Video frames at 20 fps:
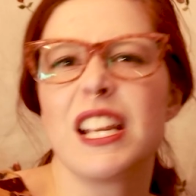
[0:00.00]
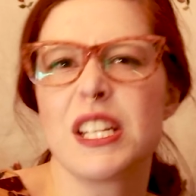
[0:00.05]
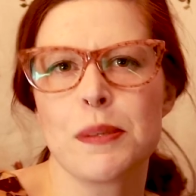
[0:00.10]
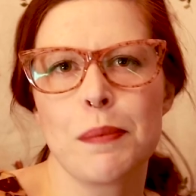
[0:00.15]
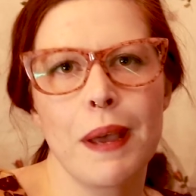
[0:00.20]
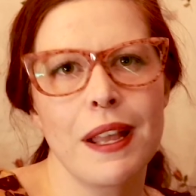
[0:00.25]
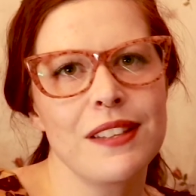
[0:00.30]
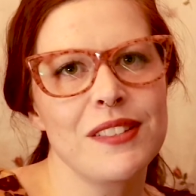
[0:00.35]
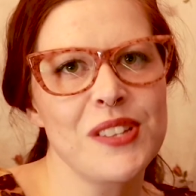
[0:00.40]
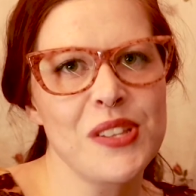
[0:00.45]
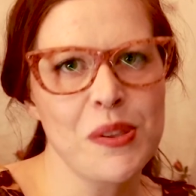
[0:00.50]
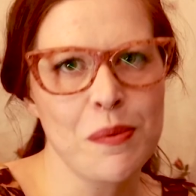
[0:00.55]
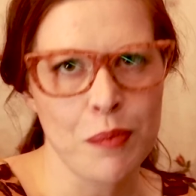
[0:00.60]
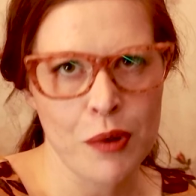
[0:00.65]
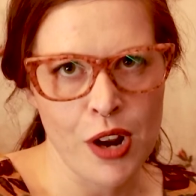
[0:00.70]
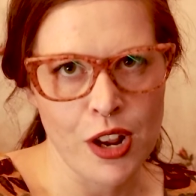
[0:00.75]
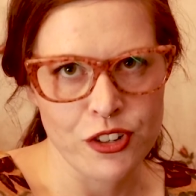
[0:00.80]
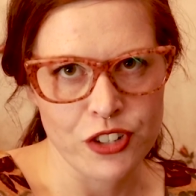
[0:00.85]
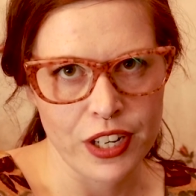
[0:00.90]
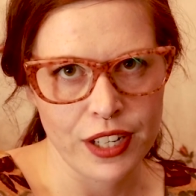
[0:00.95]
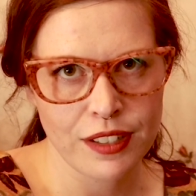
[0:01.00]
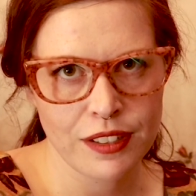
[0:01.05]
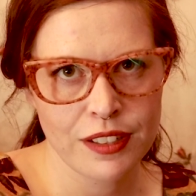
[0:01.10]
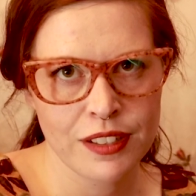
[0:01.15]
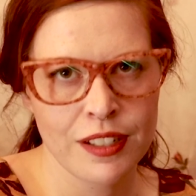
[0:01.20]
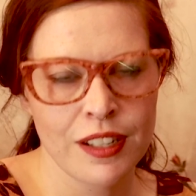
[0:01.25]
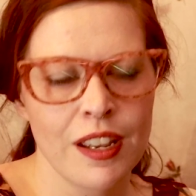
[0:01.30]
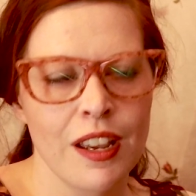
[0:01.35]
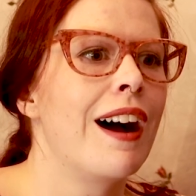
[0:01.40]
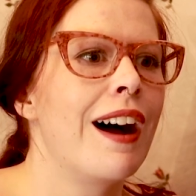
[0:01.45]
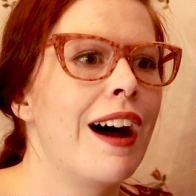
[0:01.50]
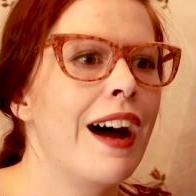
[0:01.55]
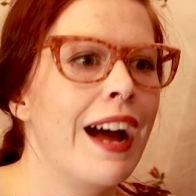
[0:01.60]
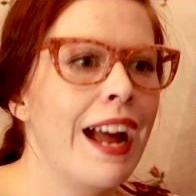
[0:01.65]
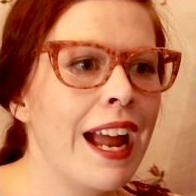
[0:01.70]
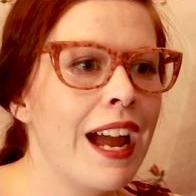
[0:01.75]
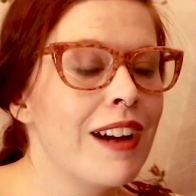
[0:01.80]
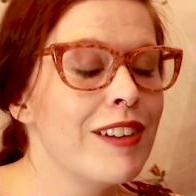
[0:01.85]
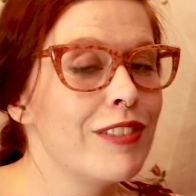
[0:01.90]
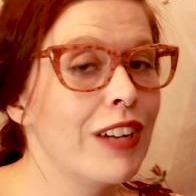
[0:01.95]
It depends on the project.
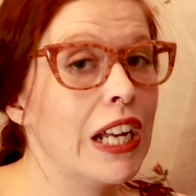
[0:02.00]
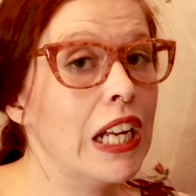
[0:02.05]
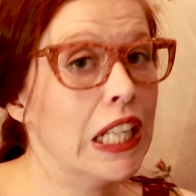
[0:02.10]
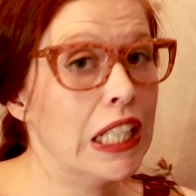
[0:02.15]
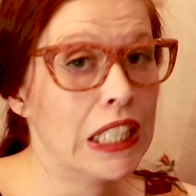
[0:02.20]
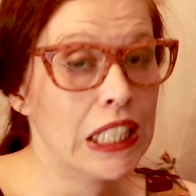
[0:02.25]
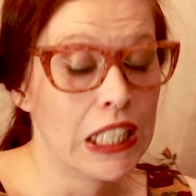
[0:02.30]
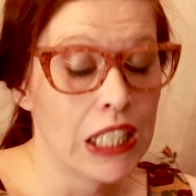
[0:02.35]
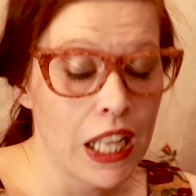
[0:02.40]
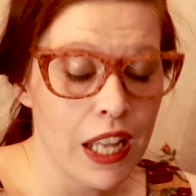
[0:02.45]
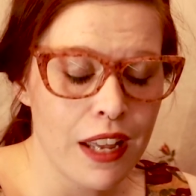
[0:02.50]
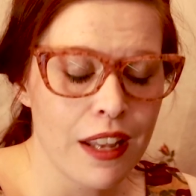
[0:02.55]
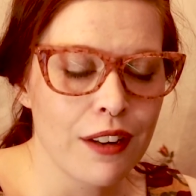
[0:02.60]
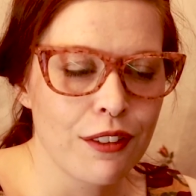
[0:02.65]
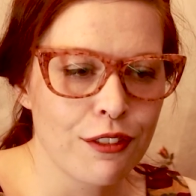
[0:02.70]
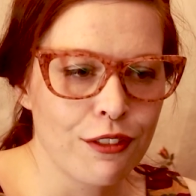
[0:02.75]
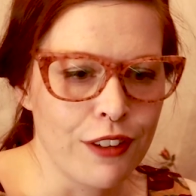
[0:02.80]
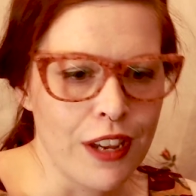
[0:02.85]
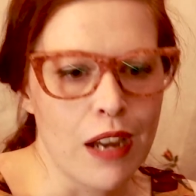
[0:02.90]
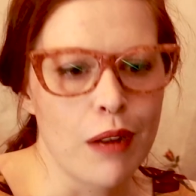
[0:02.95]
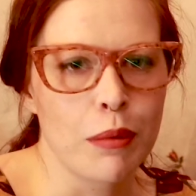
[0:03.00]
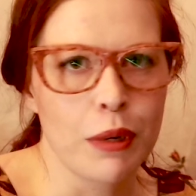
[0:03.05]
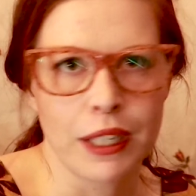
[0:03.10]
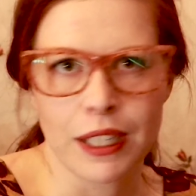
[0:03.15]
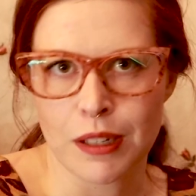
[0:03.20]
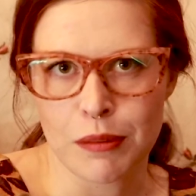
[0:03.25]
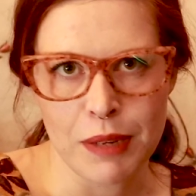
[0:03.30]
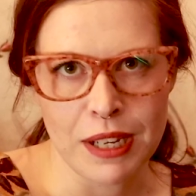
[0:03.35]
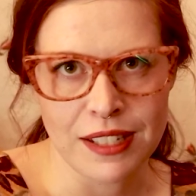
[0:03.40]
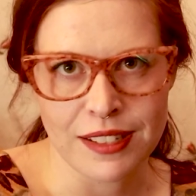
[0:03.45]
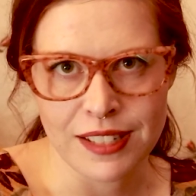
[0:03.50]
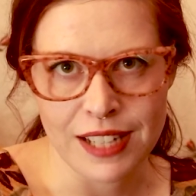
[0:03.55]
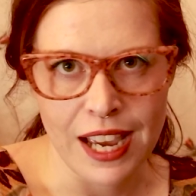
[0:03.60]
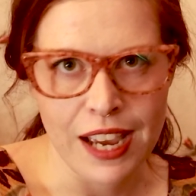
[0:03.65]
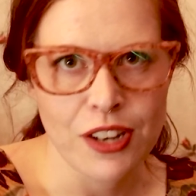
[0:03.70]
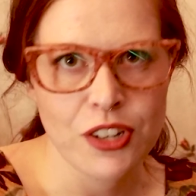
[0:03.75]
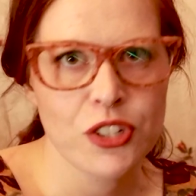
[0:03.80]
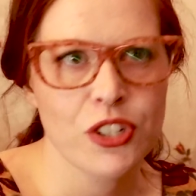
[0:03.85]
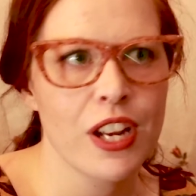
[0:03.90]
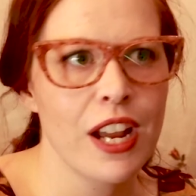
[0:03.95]
I have a lot of fabric in my
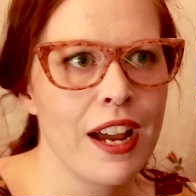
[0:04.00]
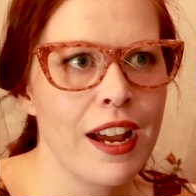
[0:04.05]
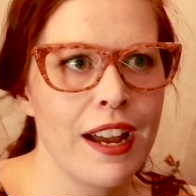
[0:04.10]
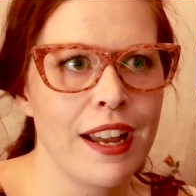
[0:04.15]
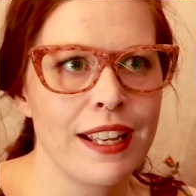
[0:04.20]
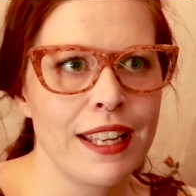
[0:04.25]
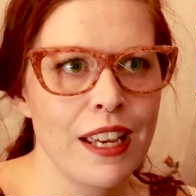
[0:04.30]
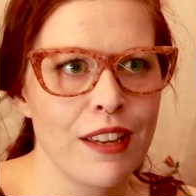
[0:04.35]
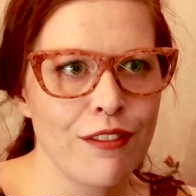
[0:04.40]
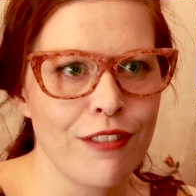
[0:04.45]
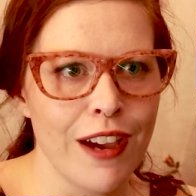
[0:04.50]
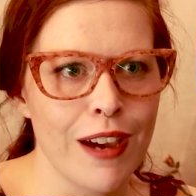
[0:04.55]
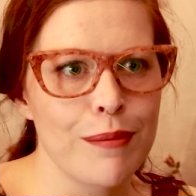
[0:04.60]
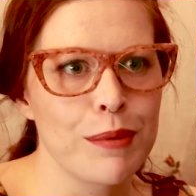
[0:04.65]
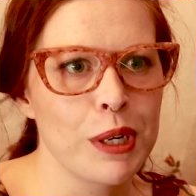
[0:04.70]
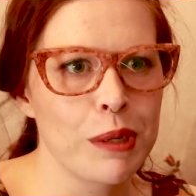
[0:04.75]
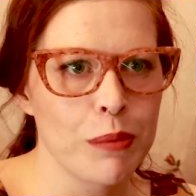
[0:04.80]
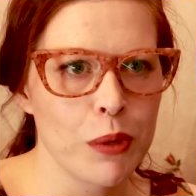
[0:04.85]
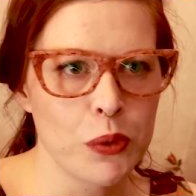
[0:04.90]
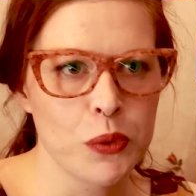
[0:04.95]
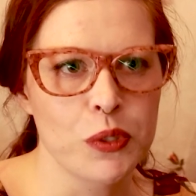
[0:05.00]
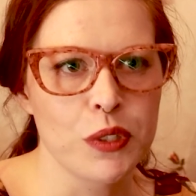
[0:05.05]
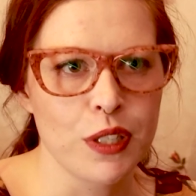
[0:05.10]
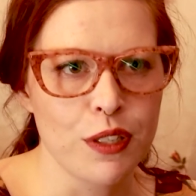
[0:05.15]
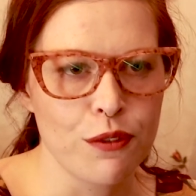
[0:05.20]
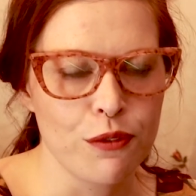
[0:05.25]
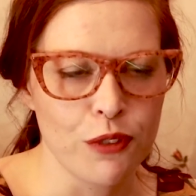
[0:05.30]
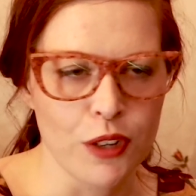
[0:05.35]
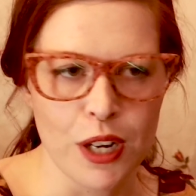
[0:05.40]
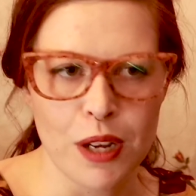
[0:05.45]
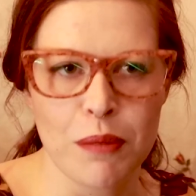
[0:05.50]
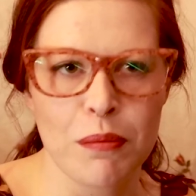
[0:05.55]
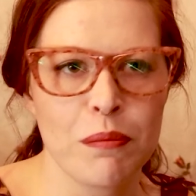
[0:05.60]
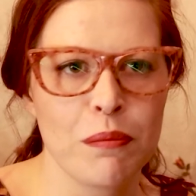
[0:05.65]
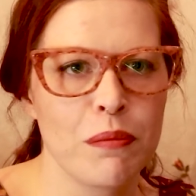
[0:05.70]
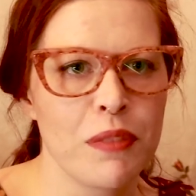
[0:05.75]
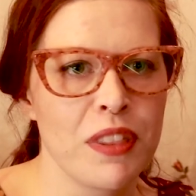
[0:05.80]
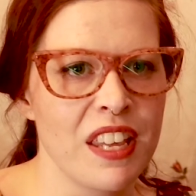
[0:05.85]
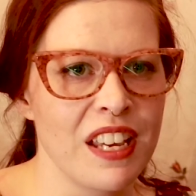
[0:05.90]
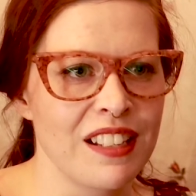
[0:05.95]
stash. I get fabric mostly
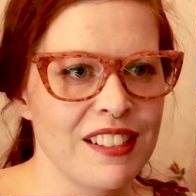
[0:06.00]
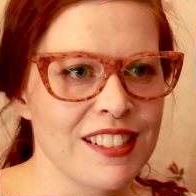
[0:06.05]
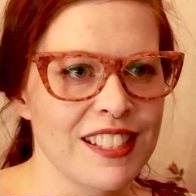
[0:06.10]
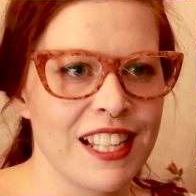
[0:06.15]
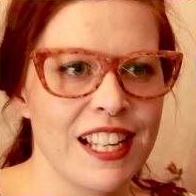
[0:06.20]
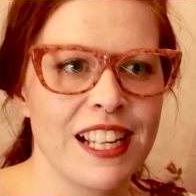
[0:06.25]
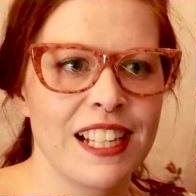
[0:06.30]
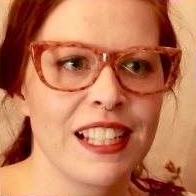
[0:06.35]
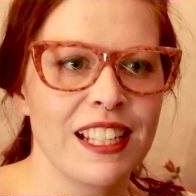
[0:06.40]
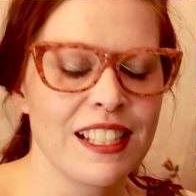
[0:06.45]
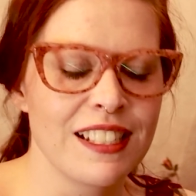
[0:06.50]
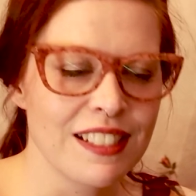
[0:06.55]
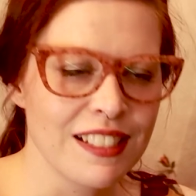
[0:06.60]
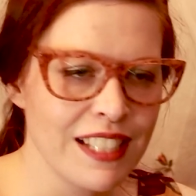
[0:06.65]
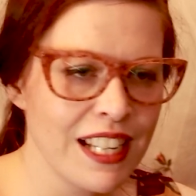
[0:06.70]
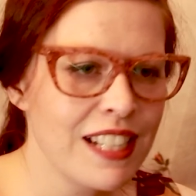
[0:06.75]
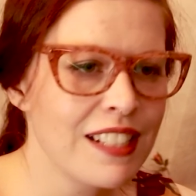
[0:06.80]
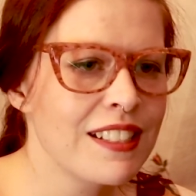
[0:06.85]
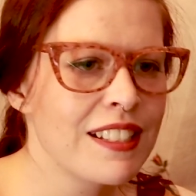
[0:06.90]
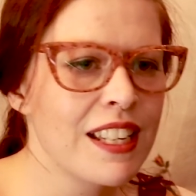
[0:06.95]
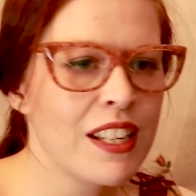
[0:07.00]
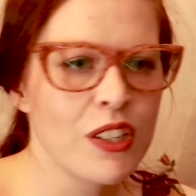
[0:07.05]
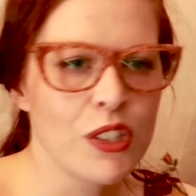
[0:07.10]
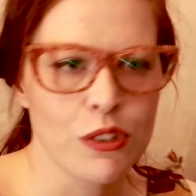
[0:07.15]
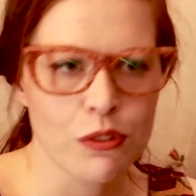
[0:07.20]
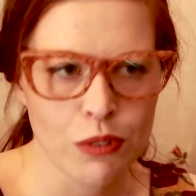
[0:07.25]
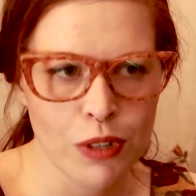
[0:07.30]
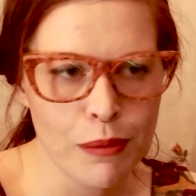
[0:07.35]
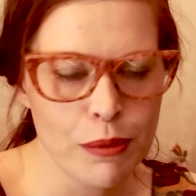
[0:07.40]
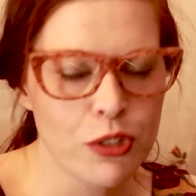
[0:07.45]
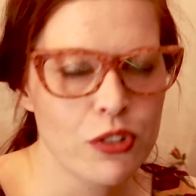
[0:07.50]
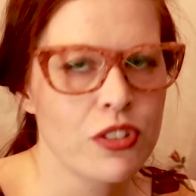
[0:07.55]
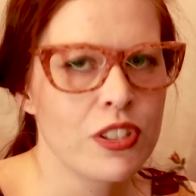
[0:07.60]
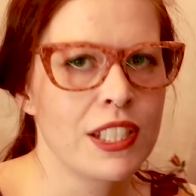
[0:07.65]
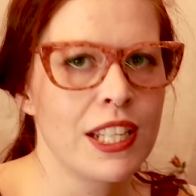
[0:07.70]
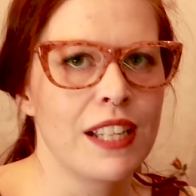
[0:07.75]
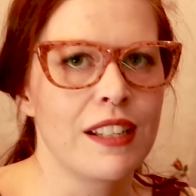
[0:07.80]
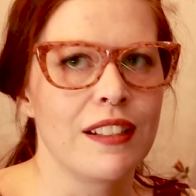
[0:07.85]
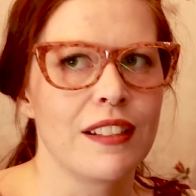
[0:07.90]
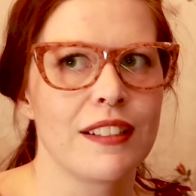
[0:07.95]
from things like estate sales, rummage
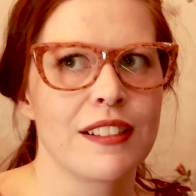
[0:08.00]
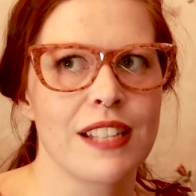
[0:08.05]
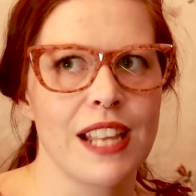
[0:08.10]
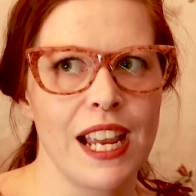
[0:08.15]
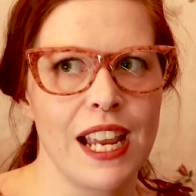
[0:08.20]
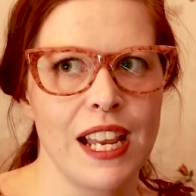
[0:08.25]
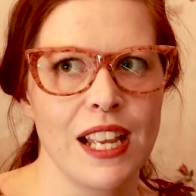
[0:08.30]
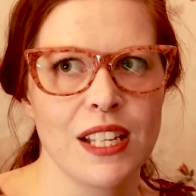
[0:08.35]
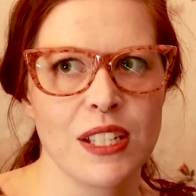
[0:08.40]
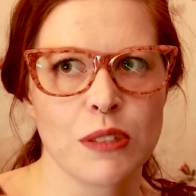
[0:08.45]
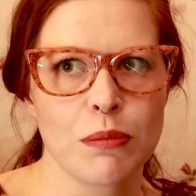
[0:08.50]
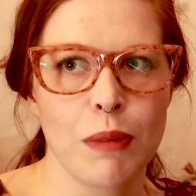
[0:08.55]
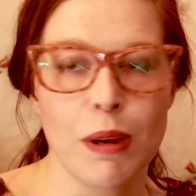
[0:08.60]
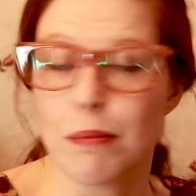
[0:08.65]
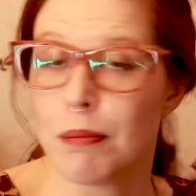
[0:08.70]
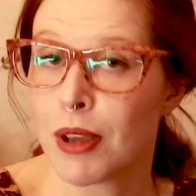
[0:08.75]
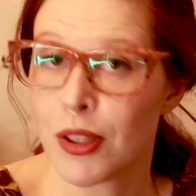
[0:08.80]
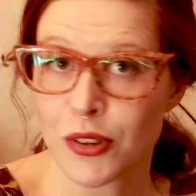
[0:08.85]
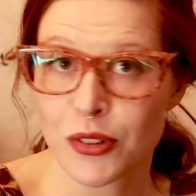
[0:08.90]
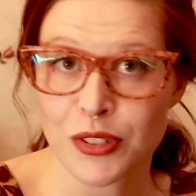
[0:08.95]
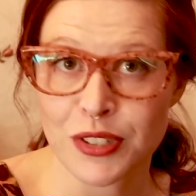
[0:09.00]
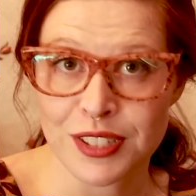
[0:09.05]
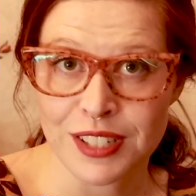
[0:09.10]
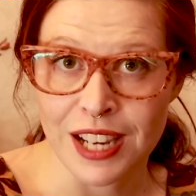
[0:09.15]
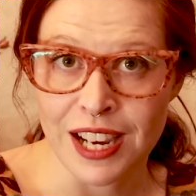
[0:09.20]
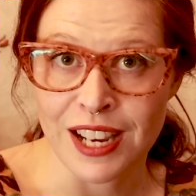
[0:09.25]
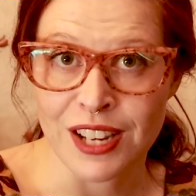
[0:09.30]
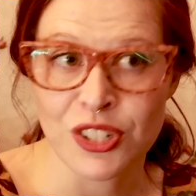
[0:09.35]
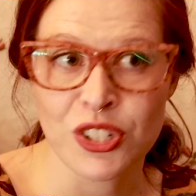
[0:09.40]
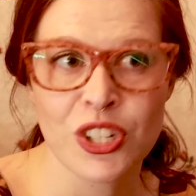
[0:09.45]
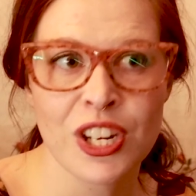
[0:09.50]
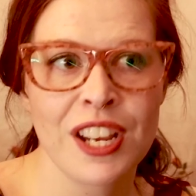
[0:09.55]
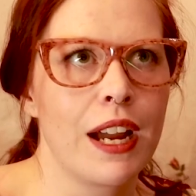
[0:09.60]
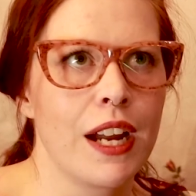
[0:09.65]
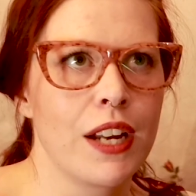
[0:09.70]
sales, and my mother's stash.